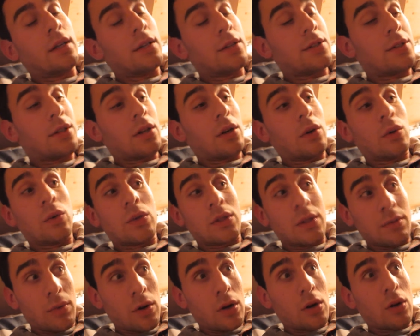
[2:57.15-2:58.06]
So
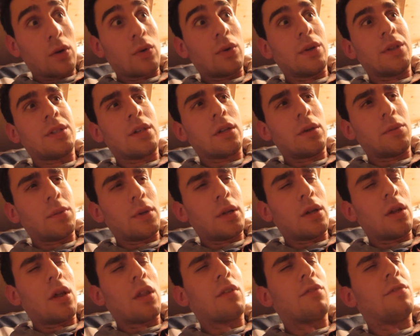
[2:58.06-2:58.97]
tomorrow is going to be
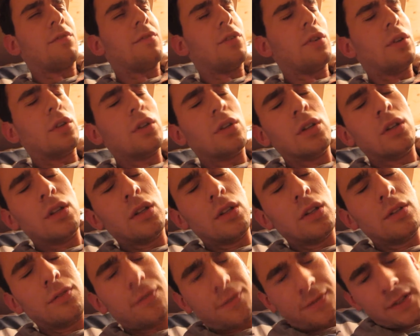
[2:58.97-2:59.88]
another
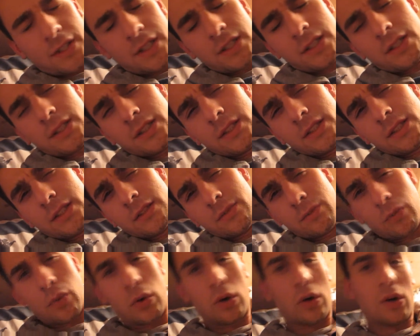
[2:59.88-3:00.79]
fulfilled
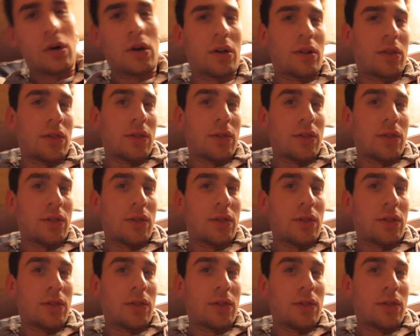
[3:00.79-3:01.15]
work